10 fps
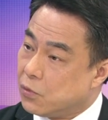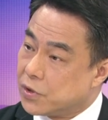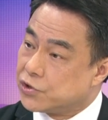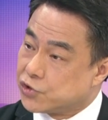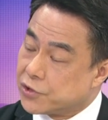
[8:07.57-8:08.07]

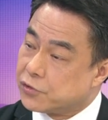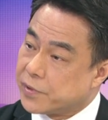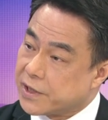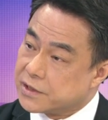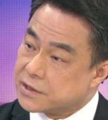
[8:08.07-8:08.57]
One is general
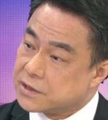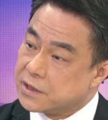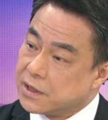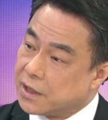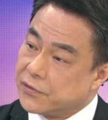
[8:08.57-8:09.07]
practice,
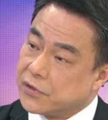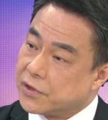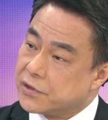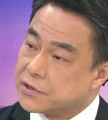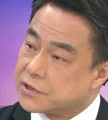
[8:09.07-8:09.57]
and the
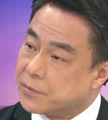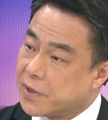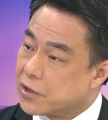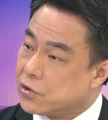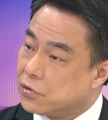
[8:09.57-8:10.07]
other is the
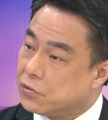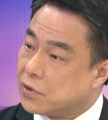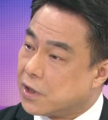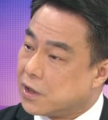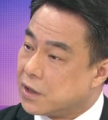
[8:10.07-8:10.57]

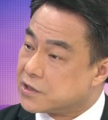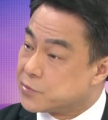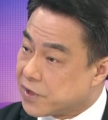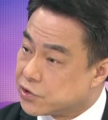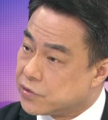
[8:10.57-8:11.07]
medical uh,
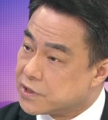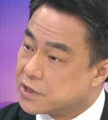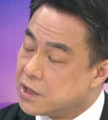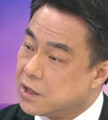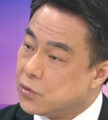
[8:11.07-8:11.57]

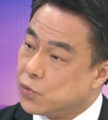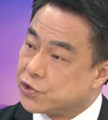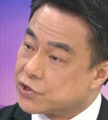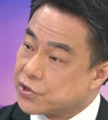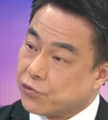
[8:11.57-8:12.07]
specialist,
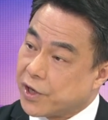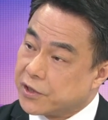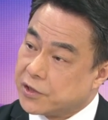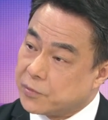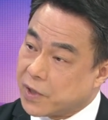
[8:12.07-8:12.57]
which is
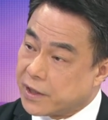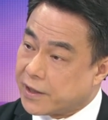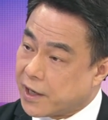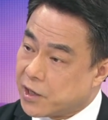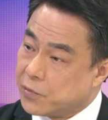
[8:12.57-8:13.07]
accredited by the
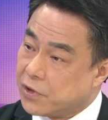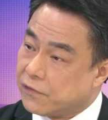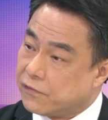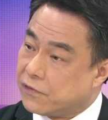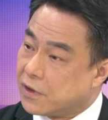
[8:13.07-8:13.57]
Academy
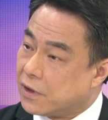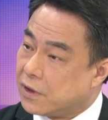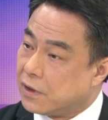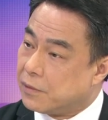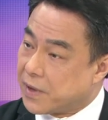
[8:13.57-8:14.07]
of
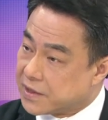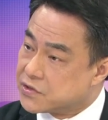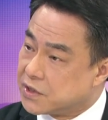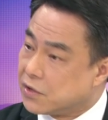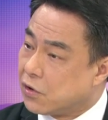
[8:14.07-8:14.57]
uh,
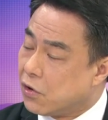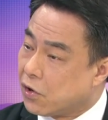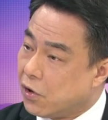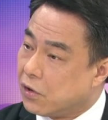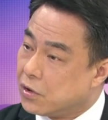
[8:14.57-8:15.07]
Medicine in
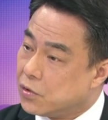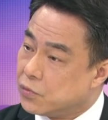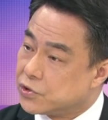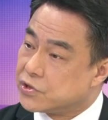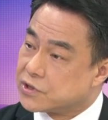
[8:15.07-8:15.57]
Hong Kong,
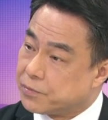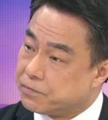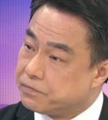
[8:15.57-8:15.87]
which is a